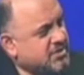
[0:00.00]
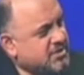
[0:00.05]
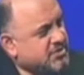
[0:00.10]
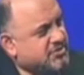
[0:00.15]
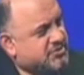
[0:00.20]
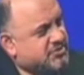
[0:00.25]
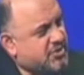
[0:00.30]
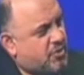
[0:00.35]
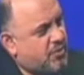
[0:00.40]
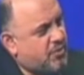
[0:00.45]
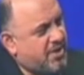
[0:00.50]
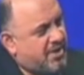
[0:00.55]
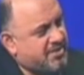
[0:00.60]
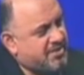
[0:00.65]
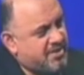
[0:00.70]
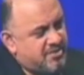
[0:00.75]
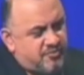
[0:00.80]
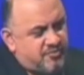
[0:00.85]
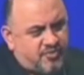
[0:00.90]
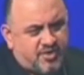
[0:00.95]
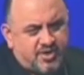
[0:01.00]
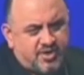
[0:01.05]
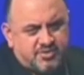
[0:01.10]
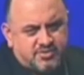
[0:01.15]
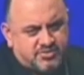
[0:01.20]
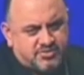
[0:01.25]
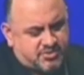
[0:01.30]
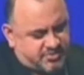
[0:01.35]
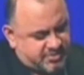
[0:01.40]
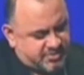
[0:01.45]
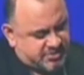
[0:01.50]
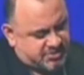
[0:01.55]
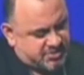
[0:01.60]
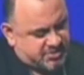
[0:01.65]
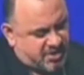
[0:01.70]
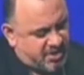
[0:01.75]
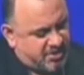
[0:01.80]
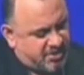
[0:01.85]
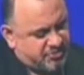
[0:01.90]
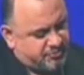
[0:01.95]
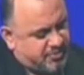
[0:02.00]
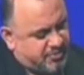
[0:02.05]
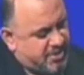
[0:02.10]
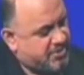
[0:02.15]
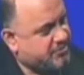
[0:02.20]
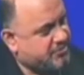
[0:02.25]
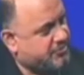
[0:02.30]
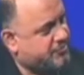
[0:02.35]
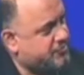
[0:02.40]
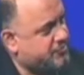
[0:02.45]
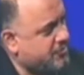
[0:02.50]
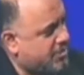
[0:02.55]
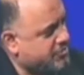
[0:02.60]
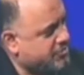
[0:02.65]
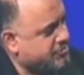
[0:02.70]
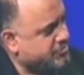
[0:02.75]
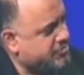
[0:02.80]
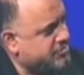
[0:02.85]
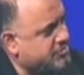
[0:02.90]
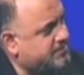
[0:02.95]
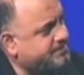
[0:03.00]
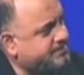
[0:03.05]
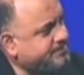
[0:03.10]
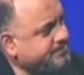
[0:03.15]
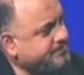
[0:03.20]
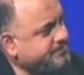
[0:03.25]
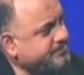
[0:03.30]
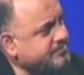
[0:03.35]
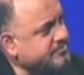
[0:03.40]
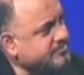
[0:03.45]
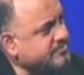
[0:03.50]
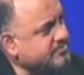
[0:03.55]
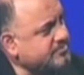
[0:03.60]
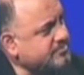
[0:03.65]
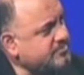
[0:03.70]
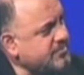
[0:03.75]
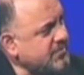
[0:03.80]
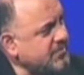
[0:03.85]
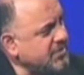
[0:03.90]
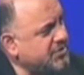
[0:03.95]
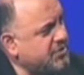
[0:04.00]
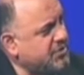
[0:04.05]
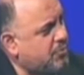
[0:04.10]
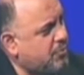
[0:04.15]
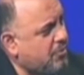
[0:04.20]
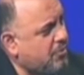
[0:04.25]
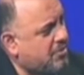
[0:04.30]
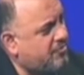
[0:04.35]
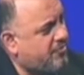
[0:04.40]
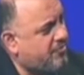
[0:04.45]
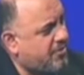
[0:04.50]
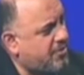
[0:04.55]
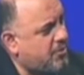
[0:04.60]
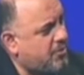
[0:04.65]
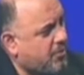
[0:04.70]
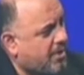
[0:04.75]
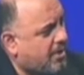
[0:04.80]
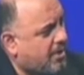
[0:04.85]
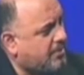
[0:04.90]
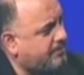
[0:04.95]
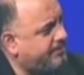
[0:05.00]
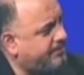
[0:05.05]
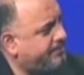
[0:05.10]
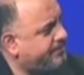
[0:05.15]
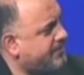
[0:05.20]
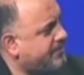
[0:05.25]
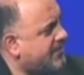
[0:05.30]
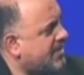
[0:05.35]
So we identified this size range of structures that work very well.